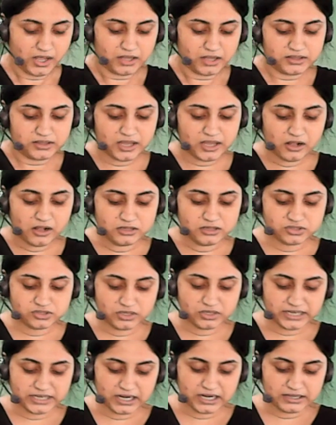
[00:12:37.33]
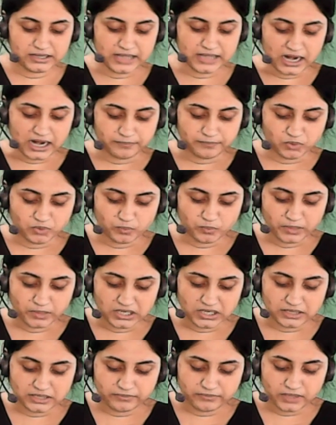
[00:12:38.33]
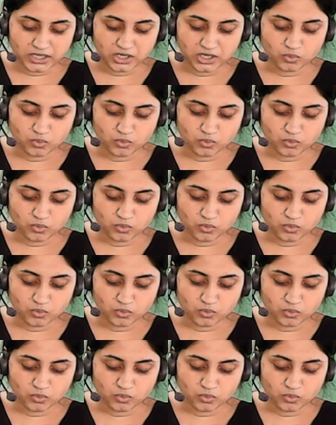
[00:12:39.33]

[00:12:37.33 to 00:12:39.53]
They also tell that people living